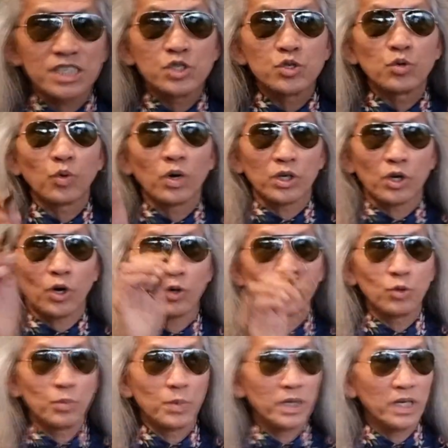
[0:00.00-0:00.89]
you were taught
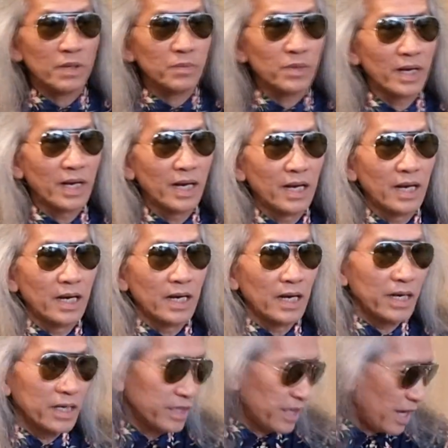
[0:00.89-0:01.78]
to believe.
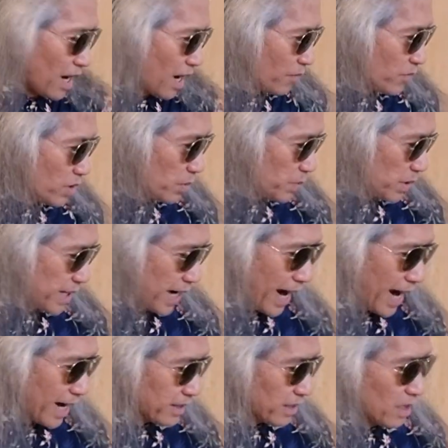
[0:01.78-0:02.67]
There will be
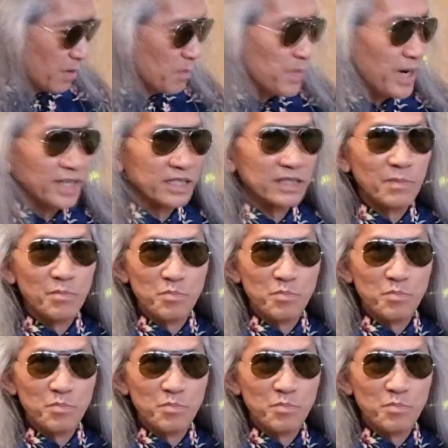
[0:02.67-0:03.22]
an image